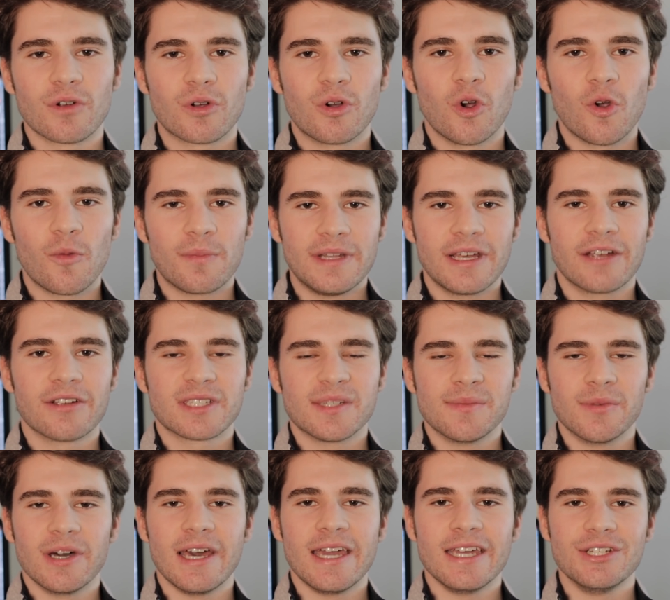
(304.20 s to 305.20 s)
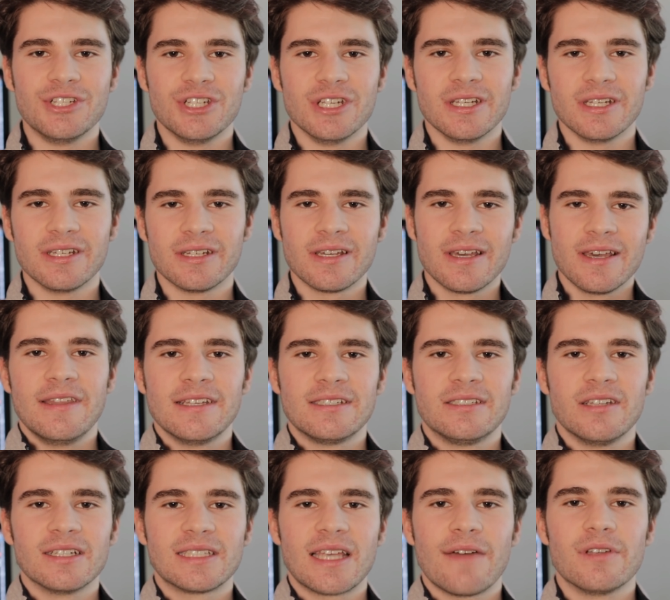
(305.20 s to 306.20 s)
Corp, ticker symbol AG, this
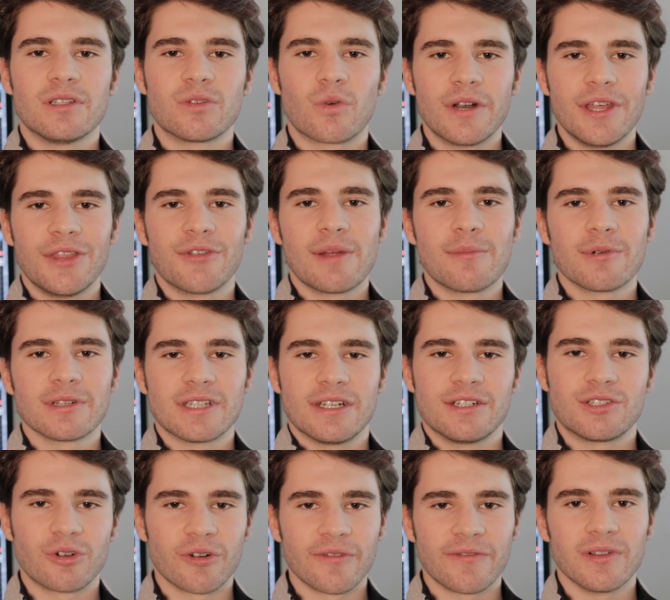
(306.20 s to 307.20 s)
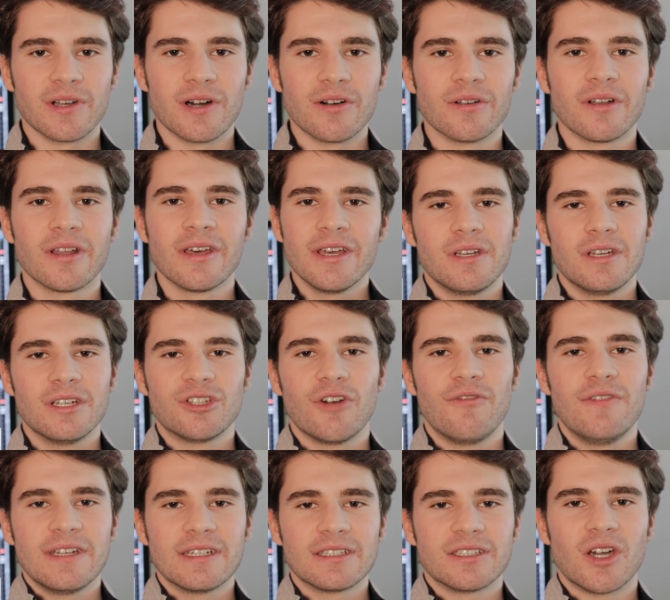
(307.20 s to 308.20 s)
does have a 23% short float, so if
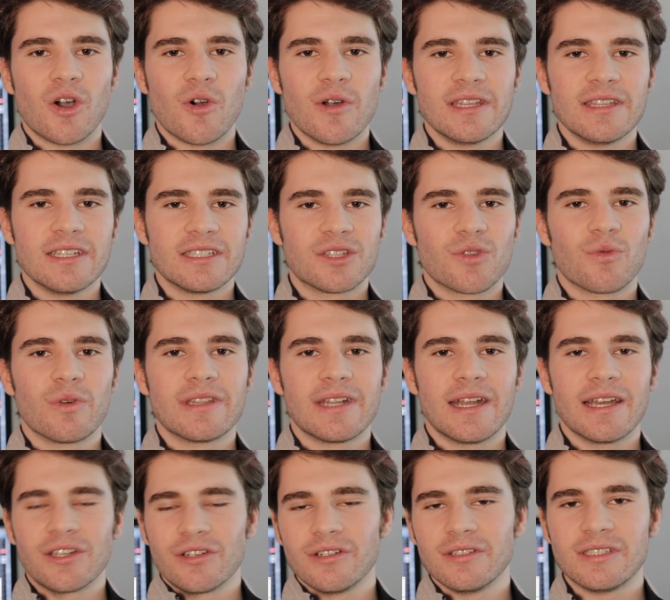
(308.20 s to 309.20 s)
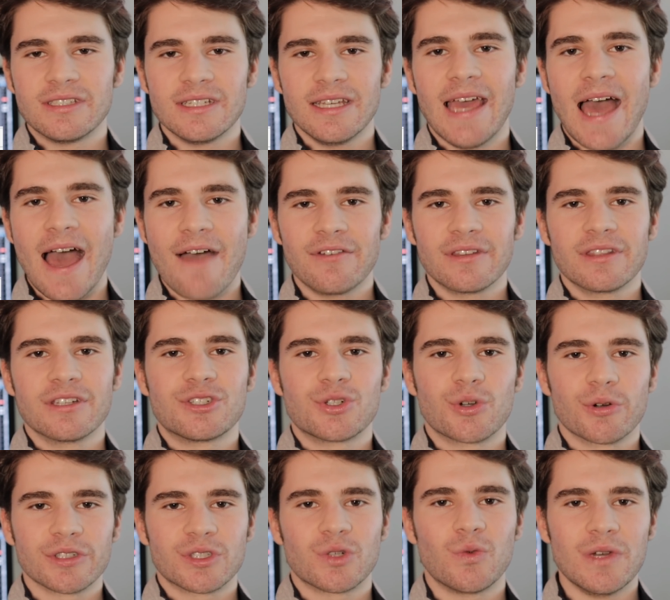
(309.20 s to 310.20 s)
it gets going, this is the one that I could see having the
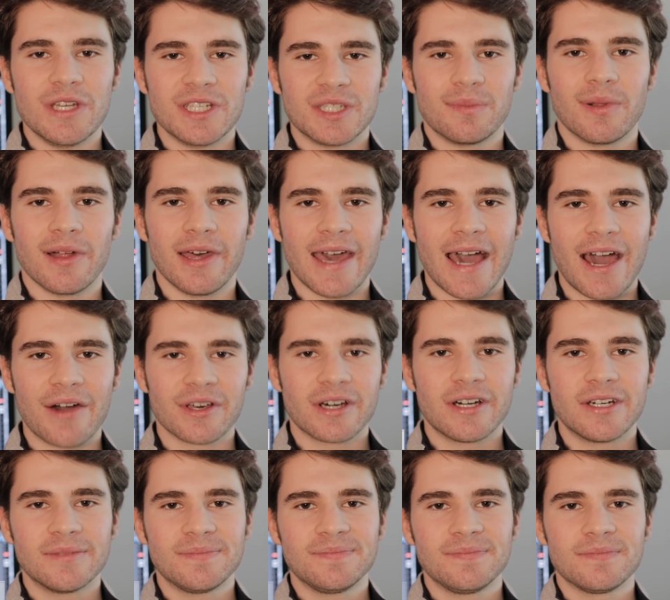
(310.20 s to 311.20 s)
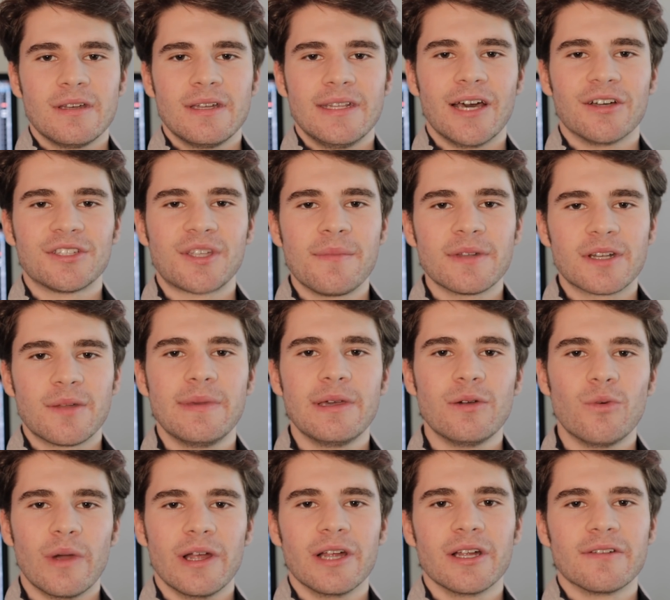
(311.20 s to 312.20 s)
short squeeze play out on. Now, something to be
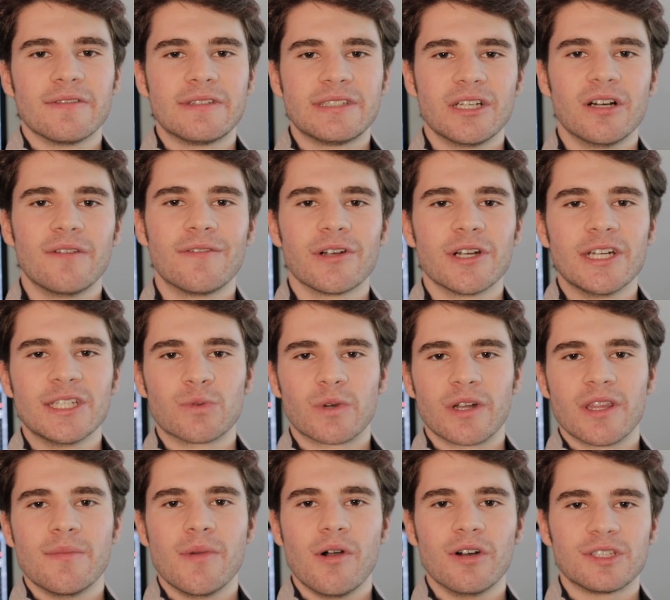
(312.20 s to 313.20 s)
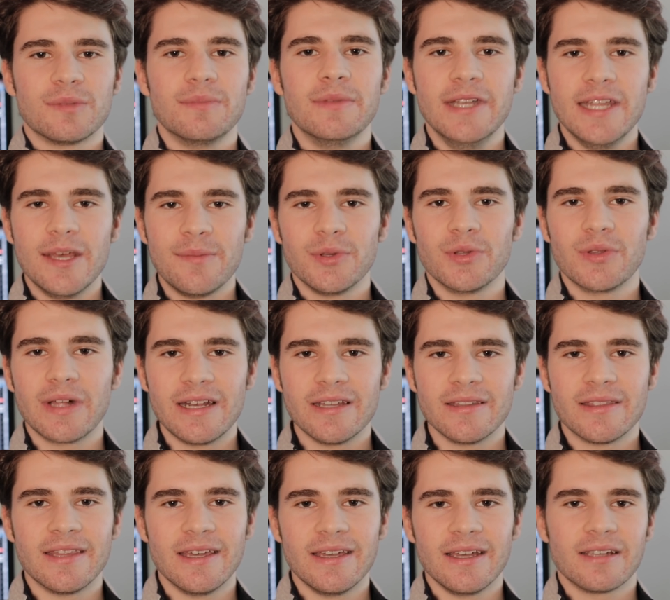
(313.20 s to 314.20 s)
aware of, silver is one of the most manipulated
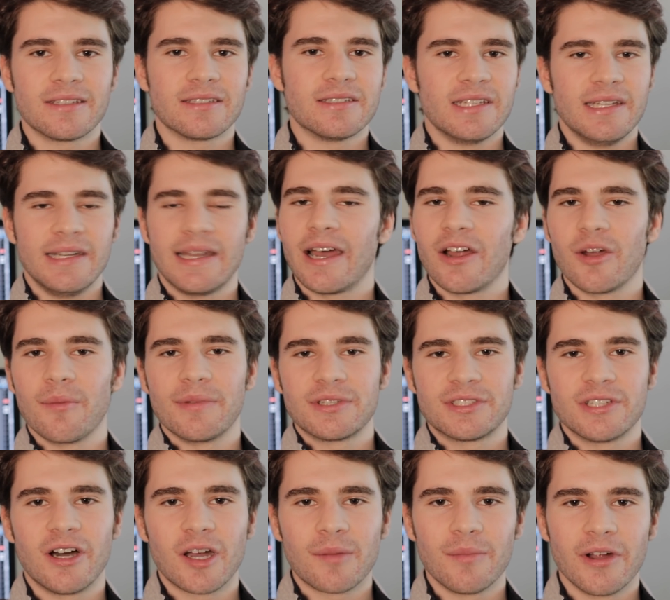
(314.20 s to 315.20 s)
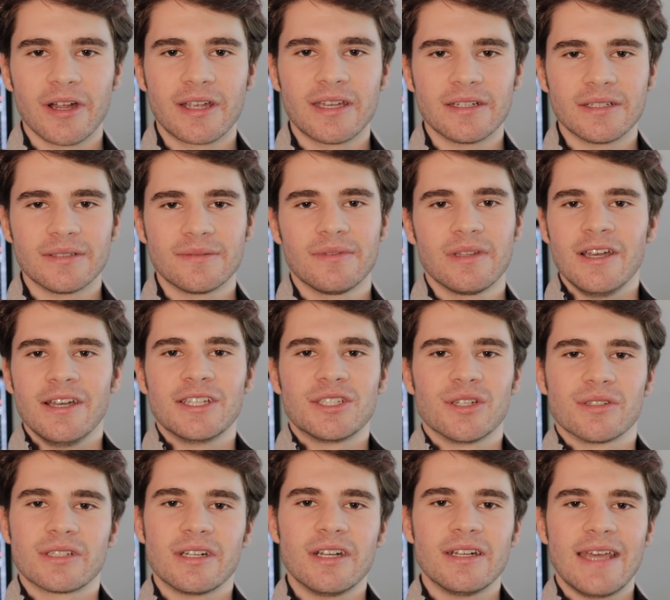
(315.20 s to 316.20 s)
things in the entire stock market, so it's
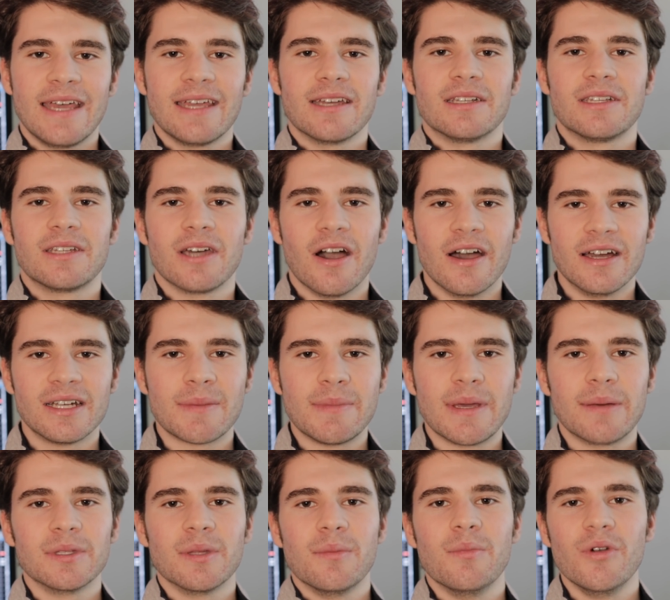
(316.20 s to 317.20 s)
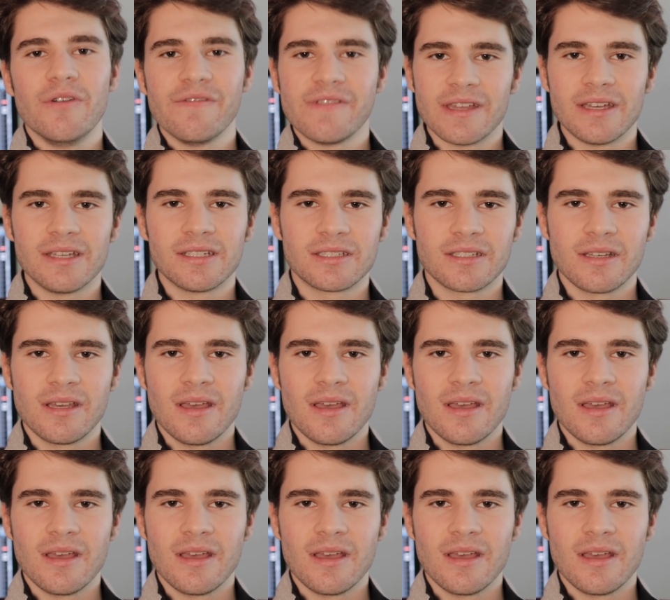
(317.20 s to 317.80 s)
going to take a ton to be able to move this,